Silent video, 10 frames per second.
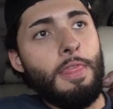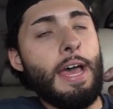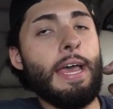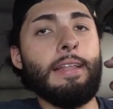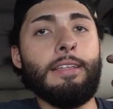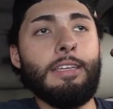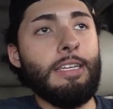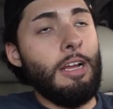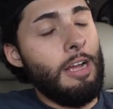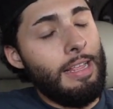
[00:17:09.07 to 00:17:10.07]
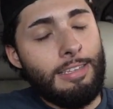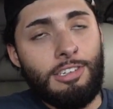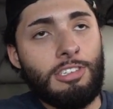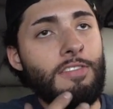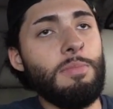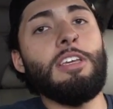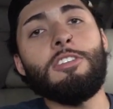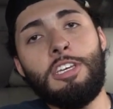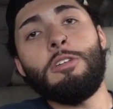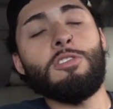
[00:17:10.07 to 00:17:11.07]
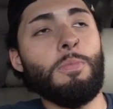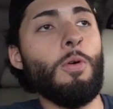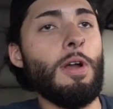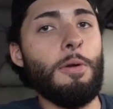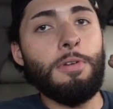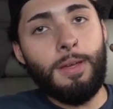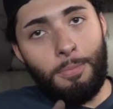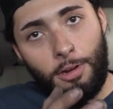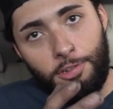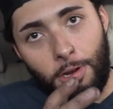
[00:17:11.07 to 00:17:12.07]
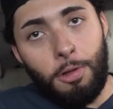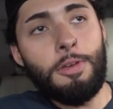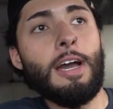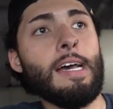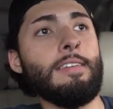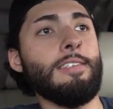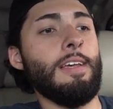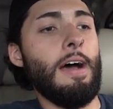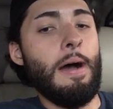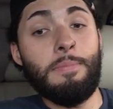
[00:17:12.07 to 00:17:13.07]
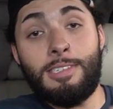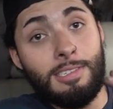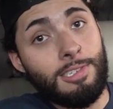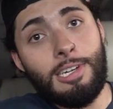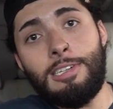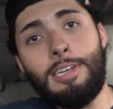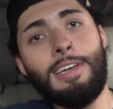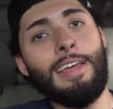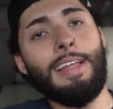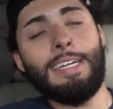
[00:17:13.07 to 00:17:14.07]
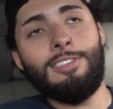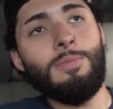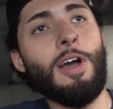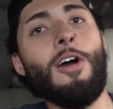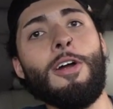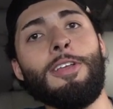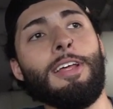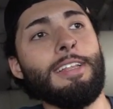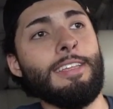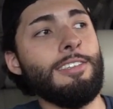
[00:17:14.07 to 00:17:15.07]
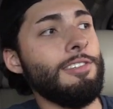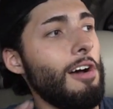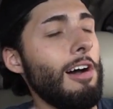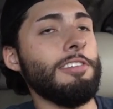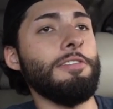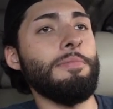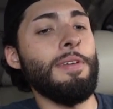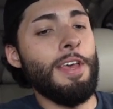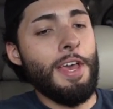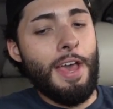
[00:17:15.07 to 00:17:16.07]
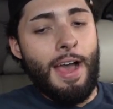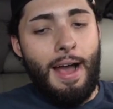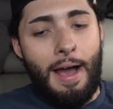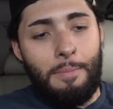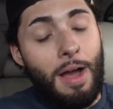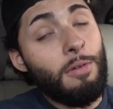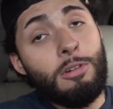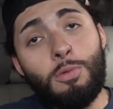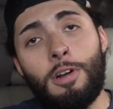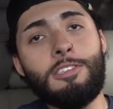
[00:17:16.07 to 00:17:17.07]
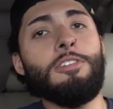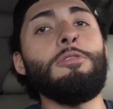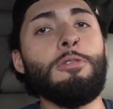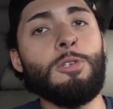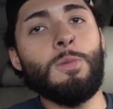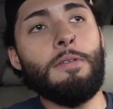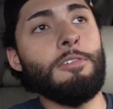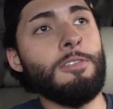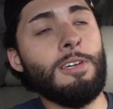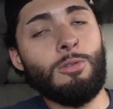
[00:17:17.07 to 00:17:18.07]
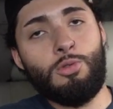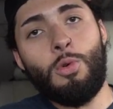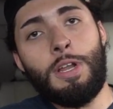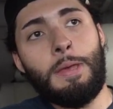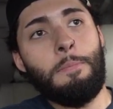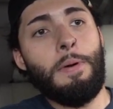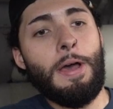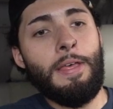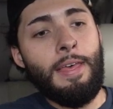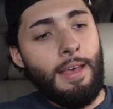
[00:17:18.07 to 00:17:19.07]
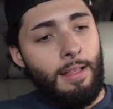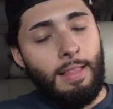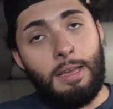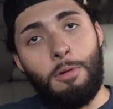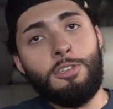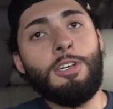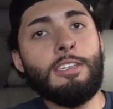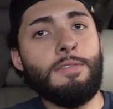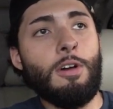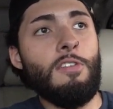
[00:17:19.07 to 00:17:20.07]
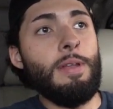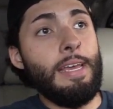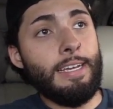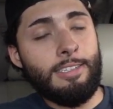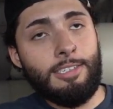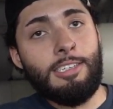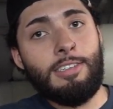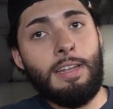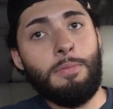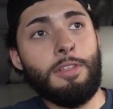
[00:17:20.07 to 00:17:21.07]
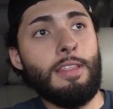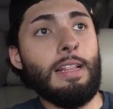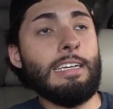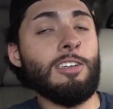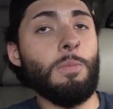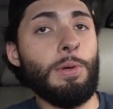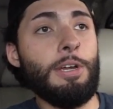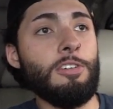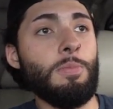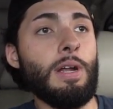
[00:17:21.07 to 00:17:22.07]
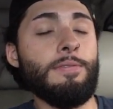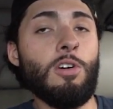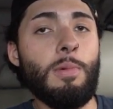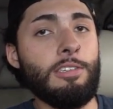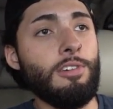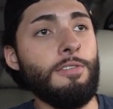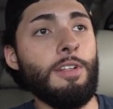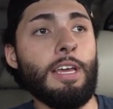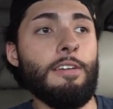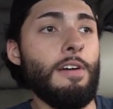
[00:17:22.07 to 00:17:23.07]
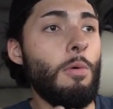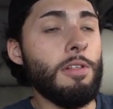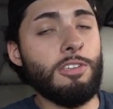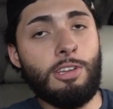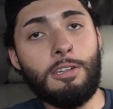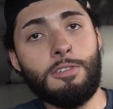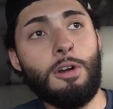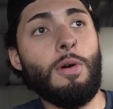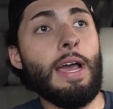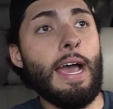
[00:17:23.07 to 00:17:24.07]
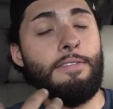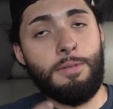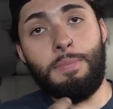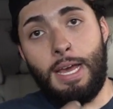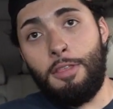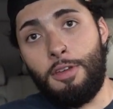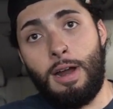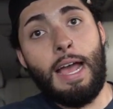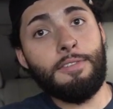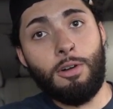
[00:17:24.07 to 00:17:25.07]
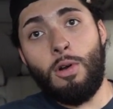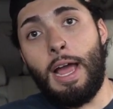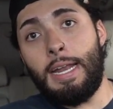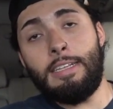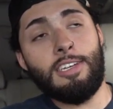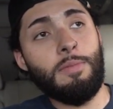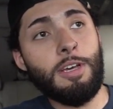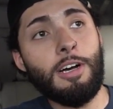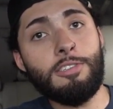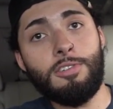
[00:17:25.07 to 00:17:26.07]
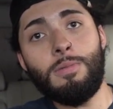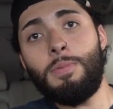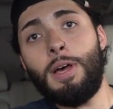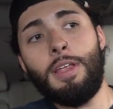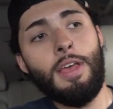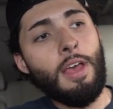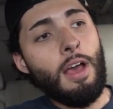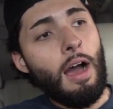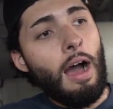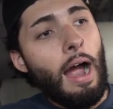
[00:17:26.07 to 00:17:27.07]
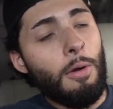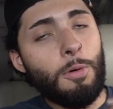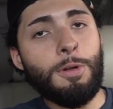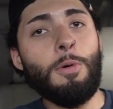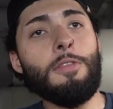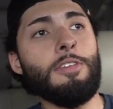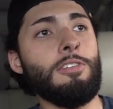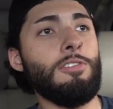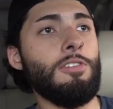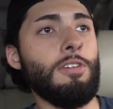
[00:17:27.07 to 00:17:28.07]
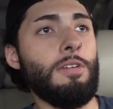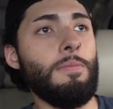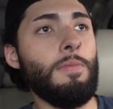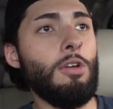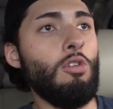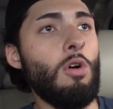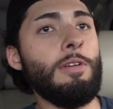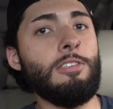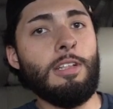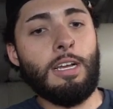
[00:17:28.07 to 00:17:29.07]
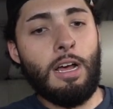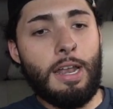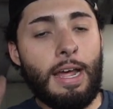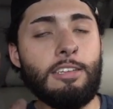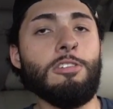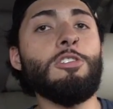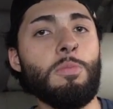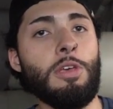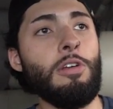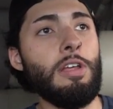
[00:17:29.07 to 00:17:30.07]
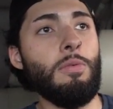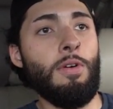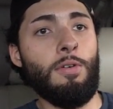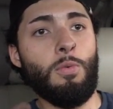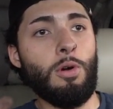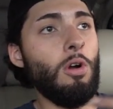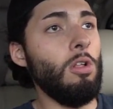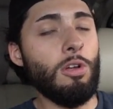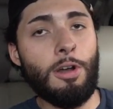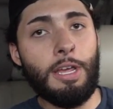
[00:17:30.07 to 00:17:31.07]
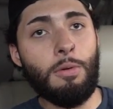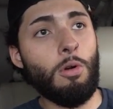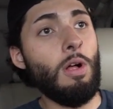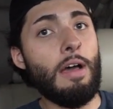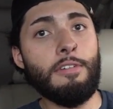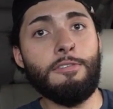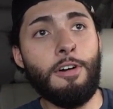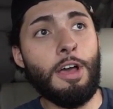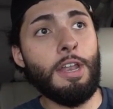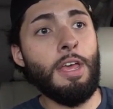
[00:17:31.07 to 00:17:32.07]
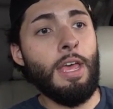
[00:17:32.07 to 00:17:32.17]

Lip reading: that is just giving me continued support. I really appreciate all you guys, sincerely and like to my heart. Like, this is awesome. I've always wanted to do YouTube ever since I was 20, but like most of you guys have known, I've been inconsistent within the last couple years. But I've told myself, like, if I want this channel to grow, I have to be out there, I have to grind. It's gonna be a hustle, but I really want this to grow into like a nice little community where we're all learning, we're all having fun.